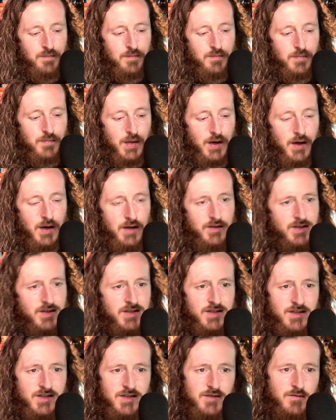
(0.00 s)
But
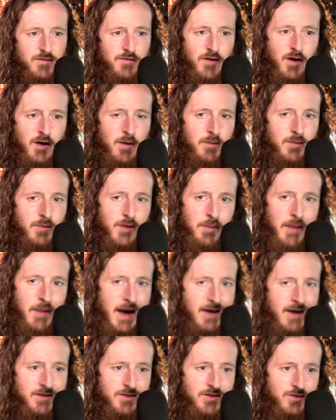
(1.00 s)
this is from the
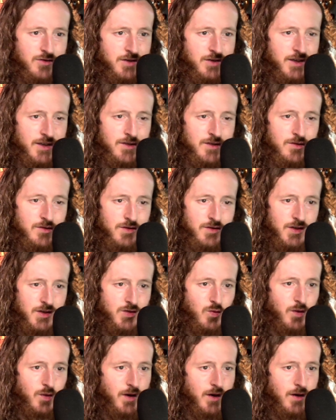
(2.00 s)
master teachers
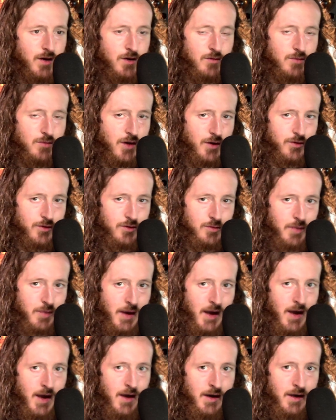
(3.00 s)
as well. Brother
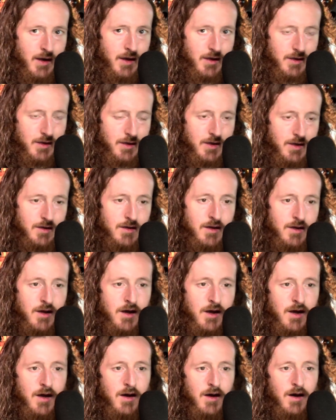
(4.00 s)
Panic
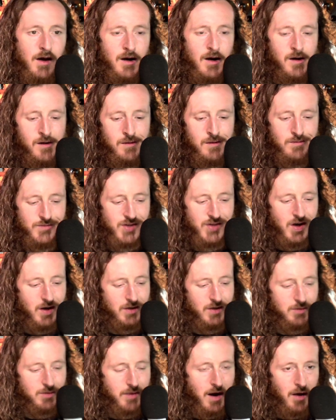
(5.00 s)

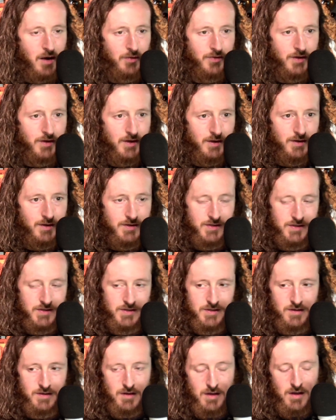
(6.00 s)
talked about
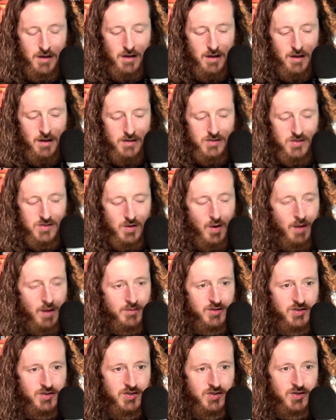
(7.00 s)
this. So I'm
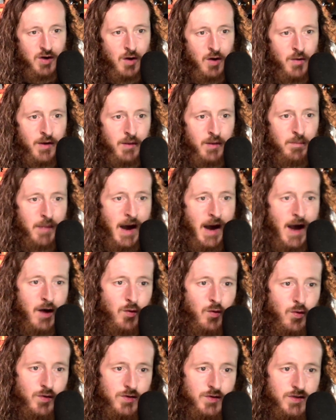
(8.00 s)
just going
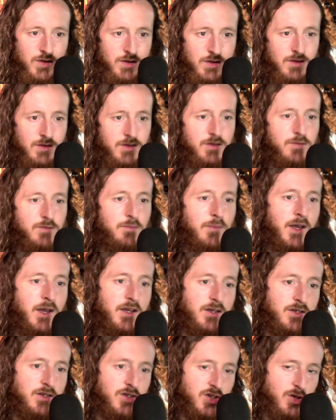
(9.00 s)
backwards and
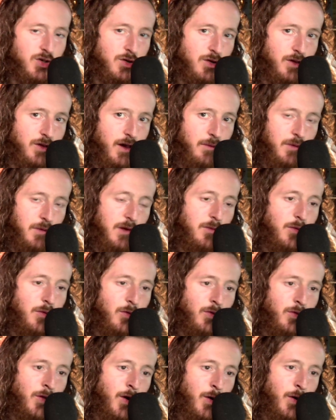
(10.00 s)
making sure that people
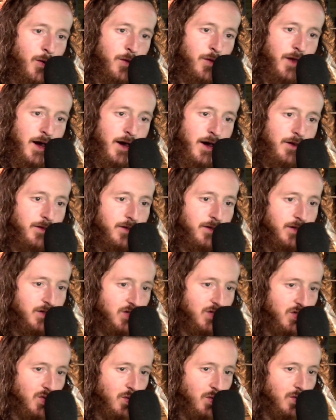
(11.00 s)
know that
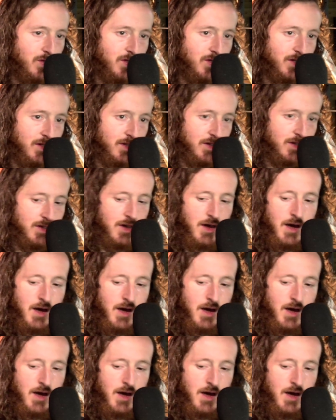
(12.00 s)
these sources,